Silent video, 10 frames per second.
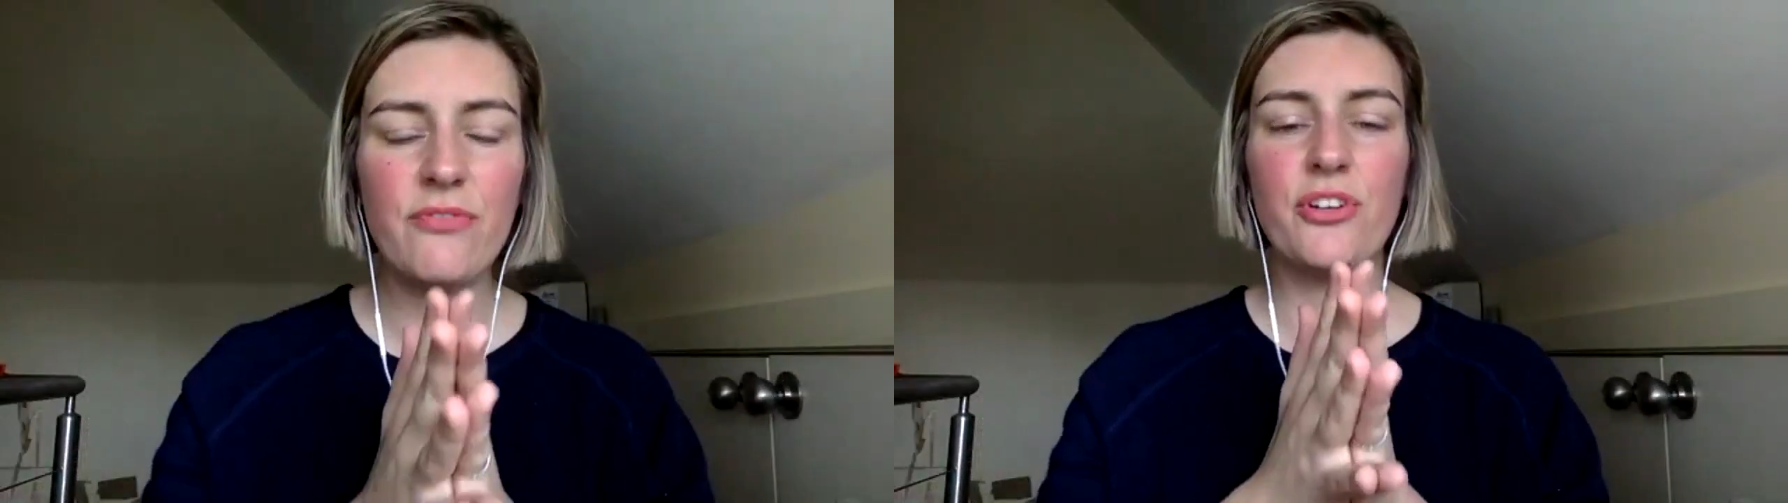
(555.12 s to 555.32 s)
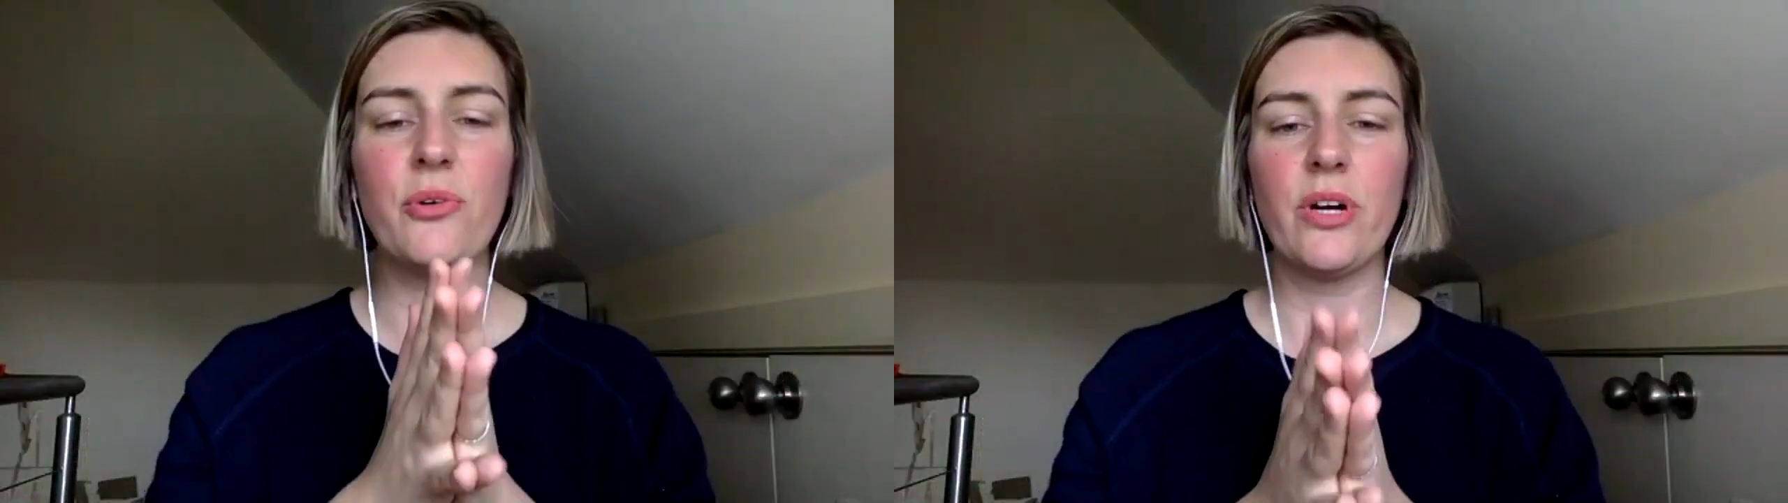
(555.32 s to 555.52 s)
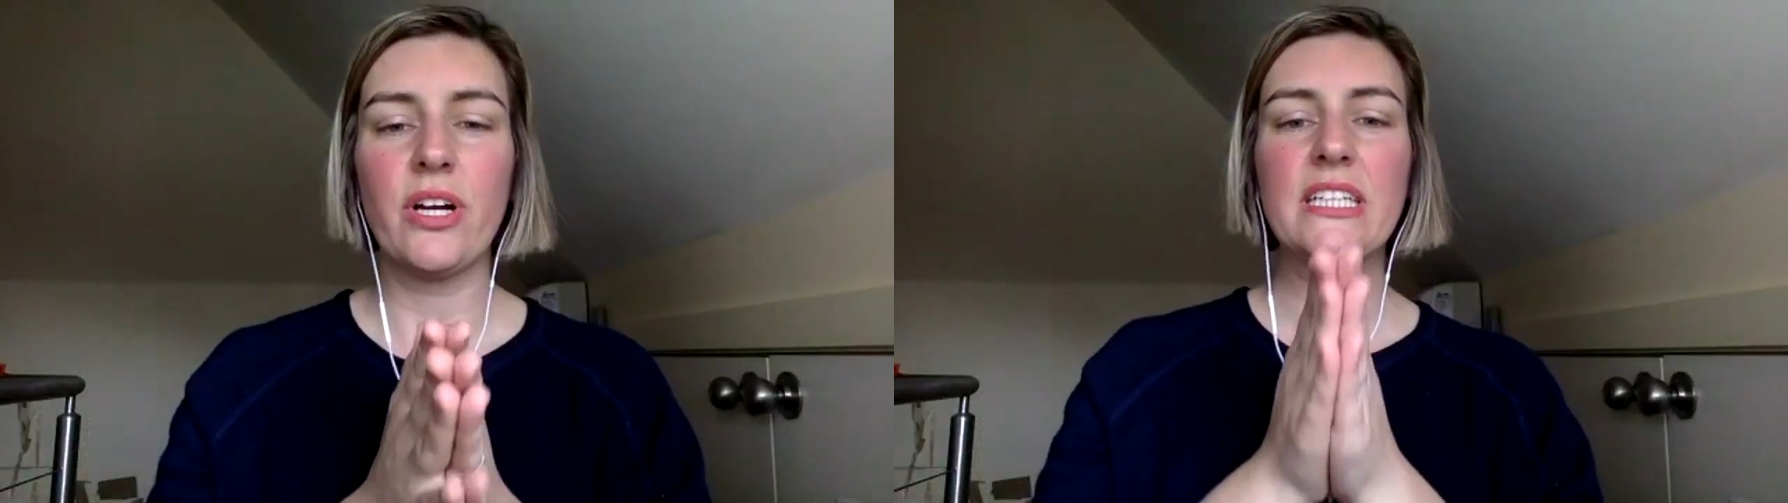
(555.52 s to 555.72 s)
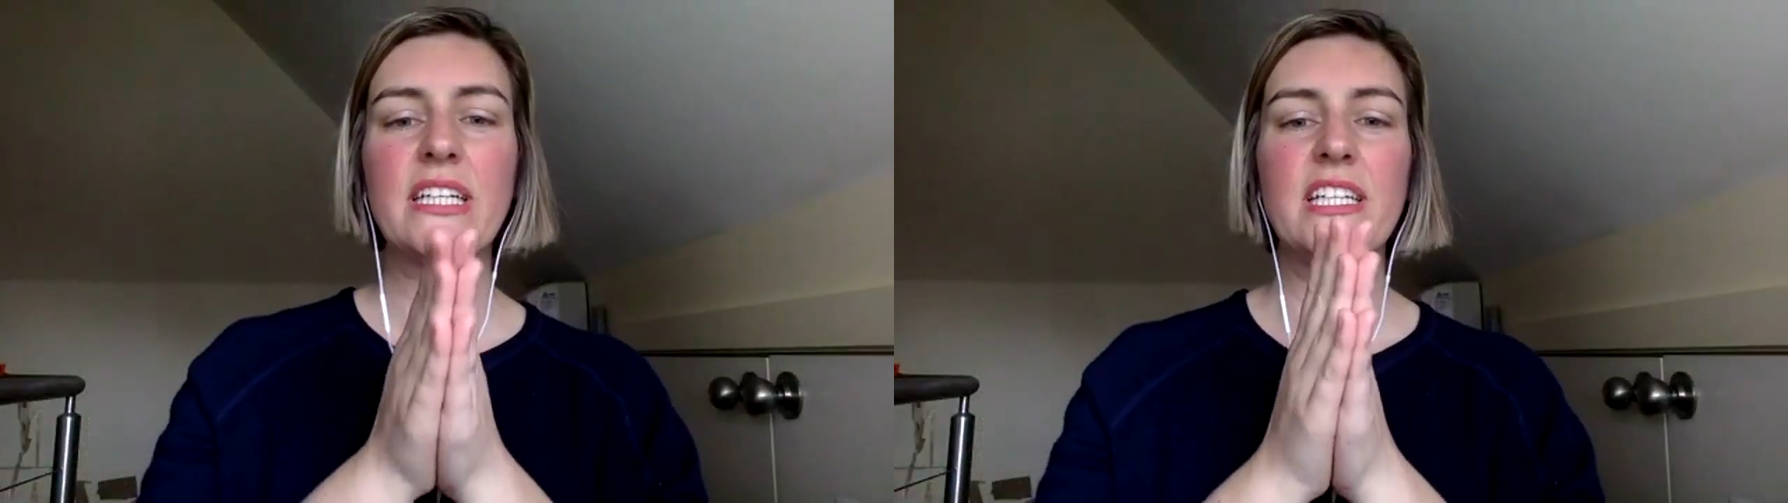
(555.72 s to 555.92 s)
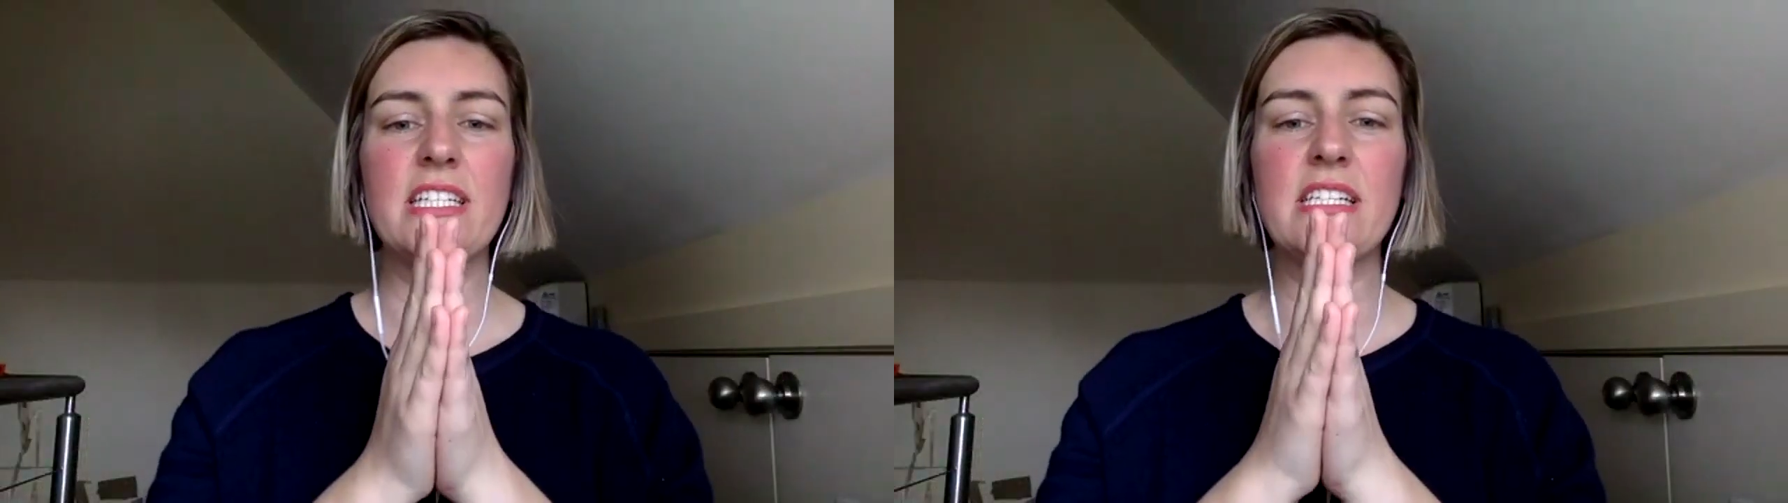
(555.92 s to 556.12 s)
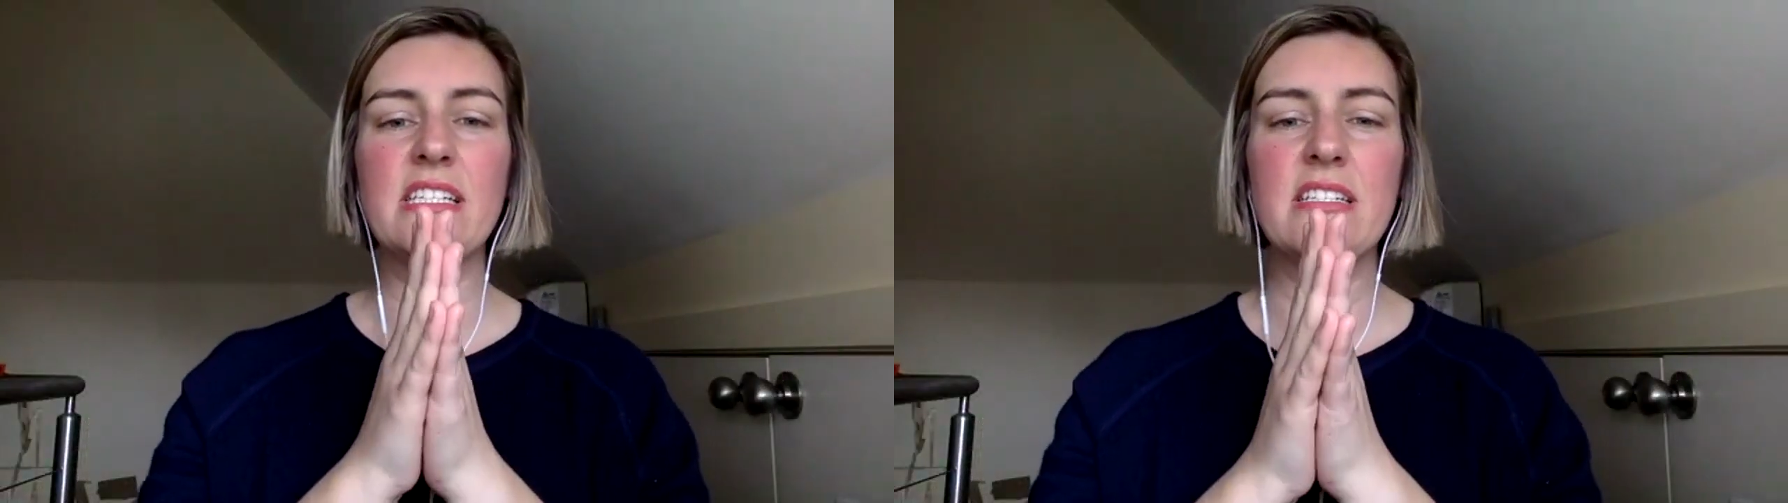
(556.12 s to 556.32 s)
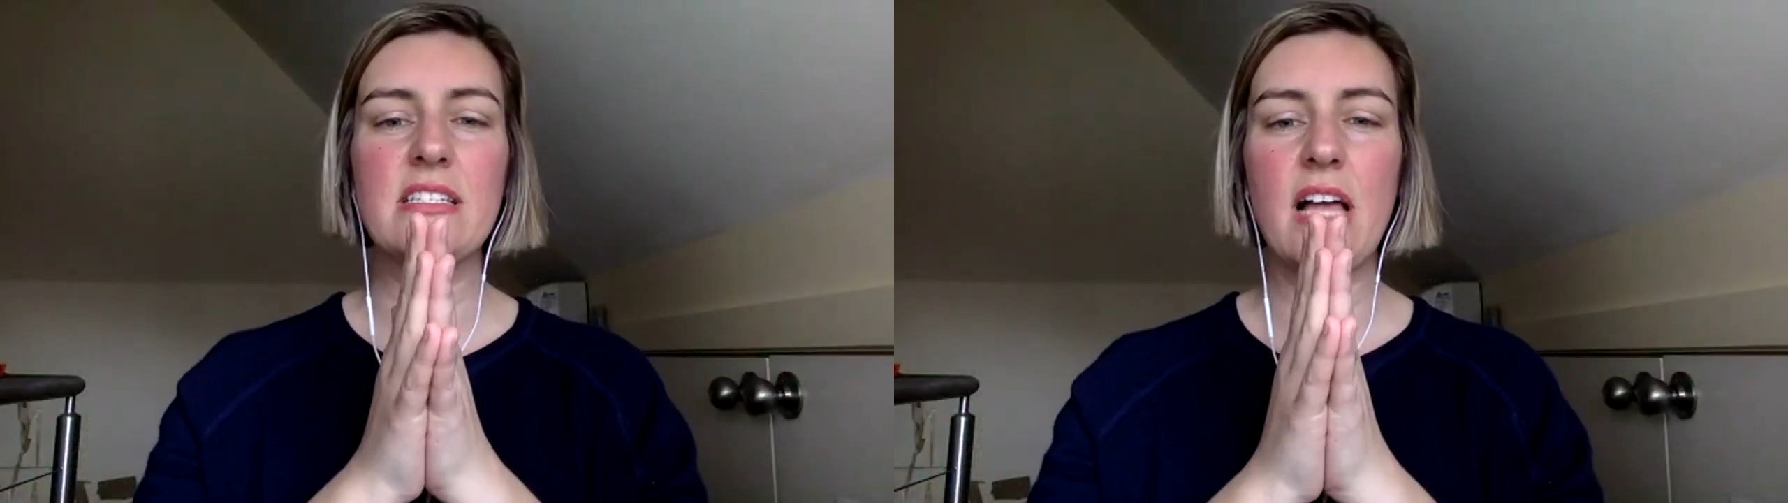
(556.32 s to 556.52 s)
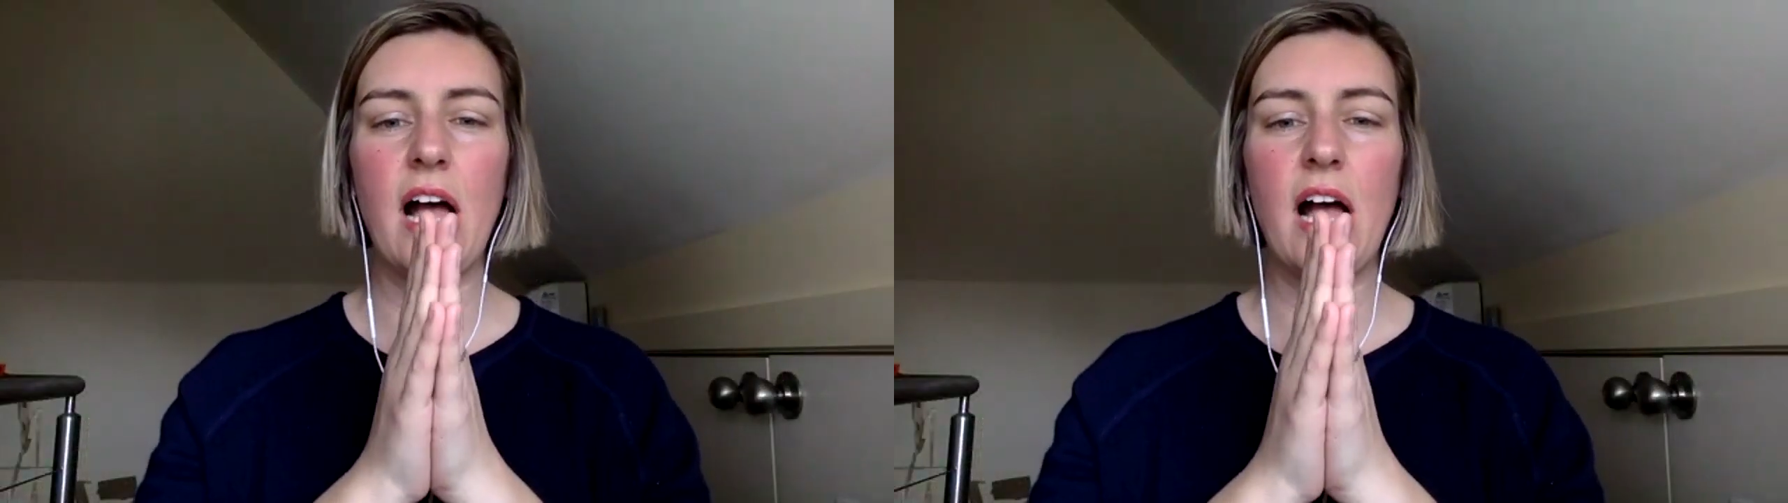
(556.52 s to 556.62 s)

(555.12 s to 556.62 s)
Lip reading: of your work is